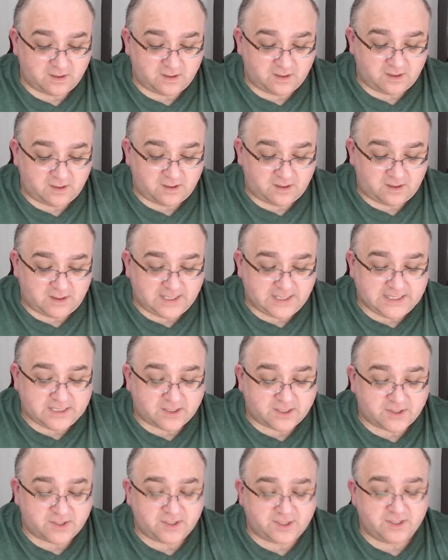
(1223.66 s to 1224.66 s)
I
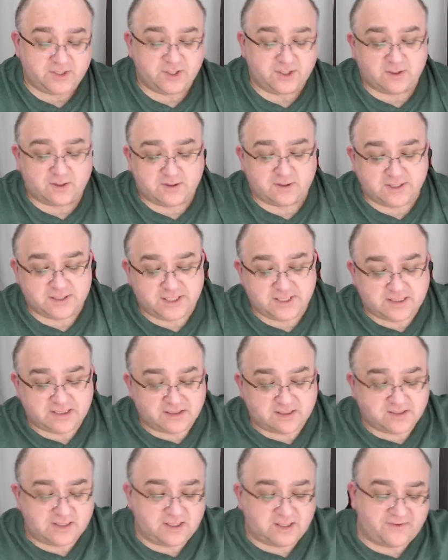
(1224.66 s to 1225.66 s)
touched her jaw and she
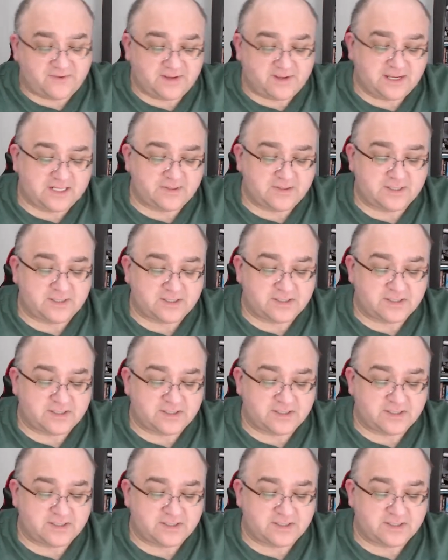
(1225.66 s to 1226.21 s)
tilted her face with its